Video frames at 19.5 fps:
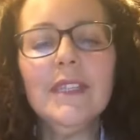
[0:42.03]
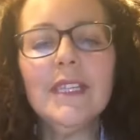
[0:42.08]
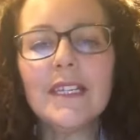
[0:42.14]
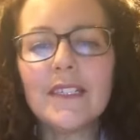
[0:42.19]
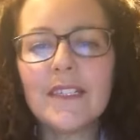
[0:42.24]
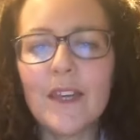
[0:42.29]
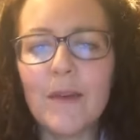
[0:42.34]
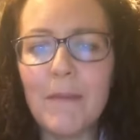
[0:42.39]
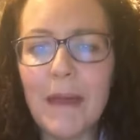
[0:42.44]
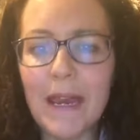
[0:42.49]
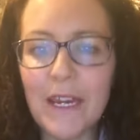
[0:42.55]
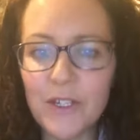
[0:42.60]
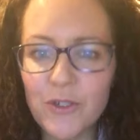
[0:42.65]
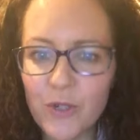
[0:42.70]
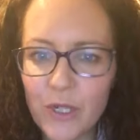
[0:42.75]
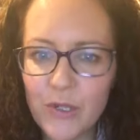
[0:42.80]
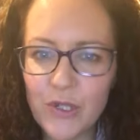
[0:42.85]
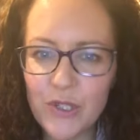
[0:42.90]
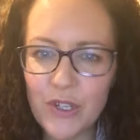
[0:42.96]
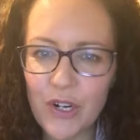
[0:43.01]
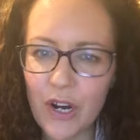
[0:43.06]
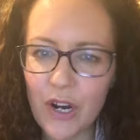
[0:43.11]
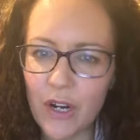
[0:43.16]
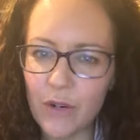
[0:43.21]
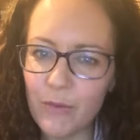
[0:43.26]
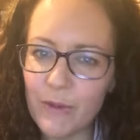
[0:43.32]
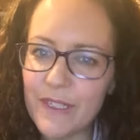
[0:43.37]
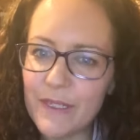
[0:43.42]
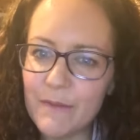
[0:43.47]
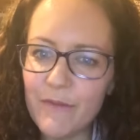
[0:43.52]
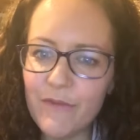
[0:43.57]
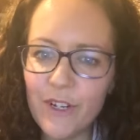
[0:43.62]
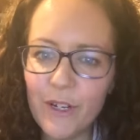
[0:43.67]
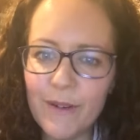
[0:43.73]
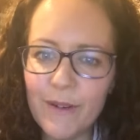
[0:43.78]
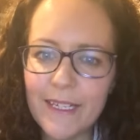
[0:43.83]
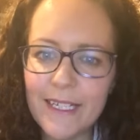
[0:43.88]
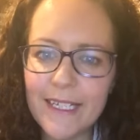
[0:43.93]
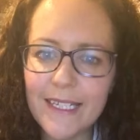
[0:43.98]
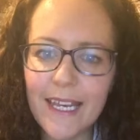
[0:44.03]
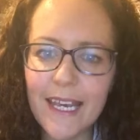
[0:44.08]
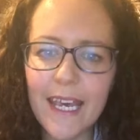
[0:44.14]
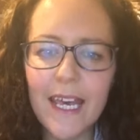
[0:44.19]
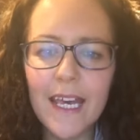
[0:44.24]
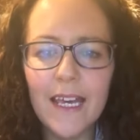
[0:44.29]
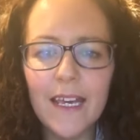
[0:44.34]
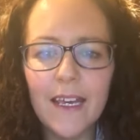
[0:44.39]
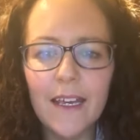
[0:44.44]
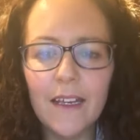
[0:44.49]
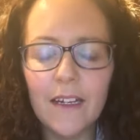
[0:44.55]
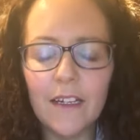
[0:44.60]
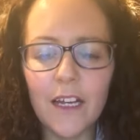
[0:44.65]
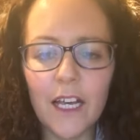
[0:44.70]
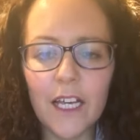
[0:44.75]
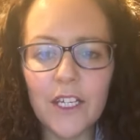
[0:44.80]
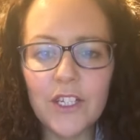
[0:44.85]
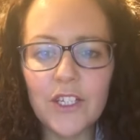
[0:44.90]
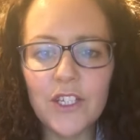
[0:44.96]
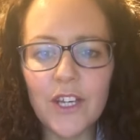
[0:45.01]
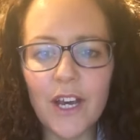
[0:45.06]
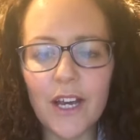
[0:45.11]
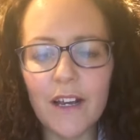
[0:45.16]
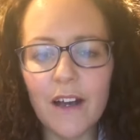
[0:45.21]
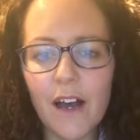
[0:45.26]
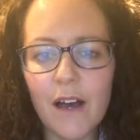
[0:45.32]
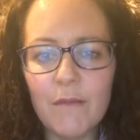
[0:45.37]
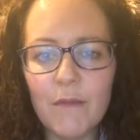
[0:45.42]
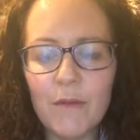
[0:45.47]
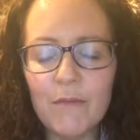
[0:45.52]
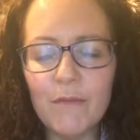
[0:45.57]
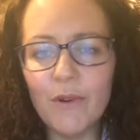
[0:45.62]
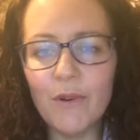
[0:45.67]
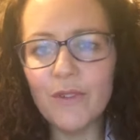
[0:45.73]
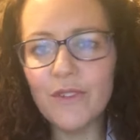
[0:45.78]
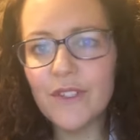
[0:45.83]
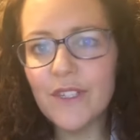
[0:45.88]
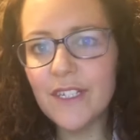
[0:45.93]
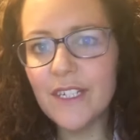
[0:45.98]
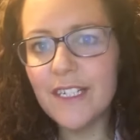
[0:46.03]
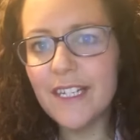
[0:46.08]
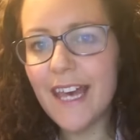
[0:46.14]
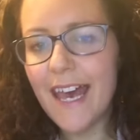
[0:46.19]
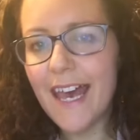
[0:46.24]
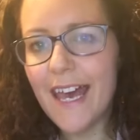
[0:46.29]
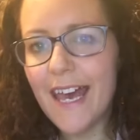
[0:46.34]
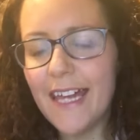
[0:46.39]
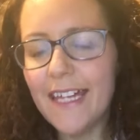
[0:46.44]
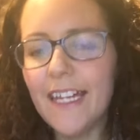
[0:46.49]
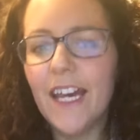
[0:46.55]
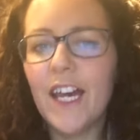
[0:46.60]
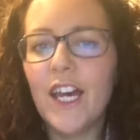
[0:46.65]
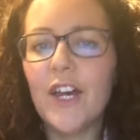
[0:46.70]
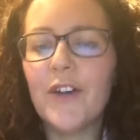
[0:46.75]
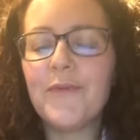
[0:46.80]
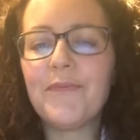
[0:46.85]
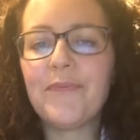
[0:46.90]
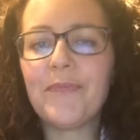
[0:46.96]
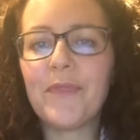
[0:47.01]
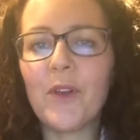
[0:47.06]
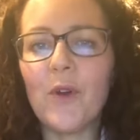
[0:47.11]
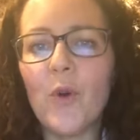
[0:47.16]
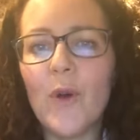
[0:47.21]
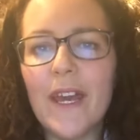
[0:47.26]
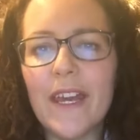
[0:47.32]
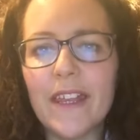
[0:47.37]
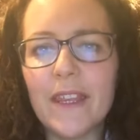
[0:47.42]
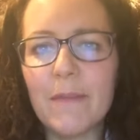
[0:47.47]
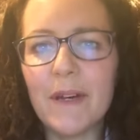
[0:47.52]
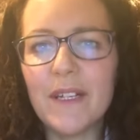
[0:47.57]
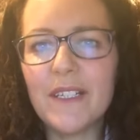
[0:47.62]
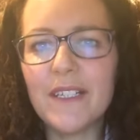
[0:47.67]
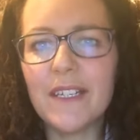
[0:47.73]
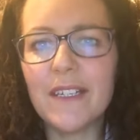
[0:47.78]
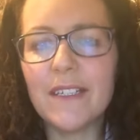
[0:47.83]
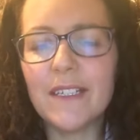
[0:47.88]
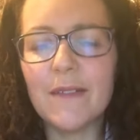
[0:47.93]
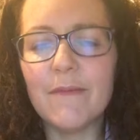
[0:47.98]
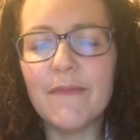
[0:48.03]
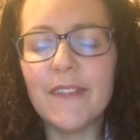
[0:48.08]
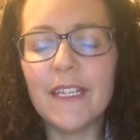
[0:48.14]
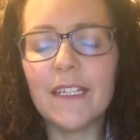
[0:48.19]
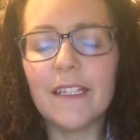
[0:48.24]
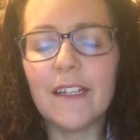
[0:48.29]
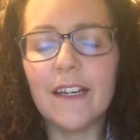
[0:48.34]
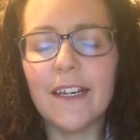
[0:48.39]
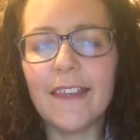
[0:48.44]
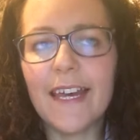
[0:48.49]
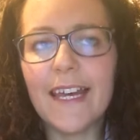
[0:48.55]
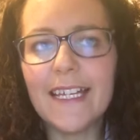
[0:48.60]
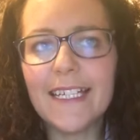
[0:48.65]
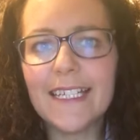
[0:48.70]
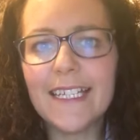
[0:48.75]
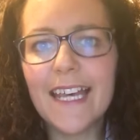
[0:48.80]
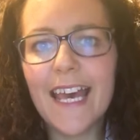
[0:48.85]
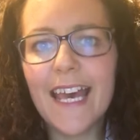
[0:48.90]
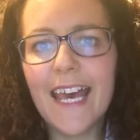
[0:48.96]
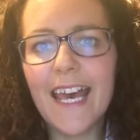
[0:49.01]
So make sure you start with some fluency, like Jack Hartman bonds to 10, or hit the button, something like that.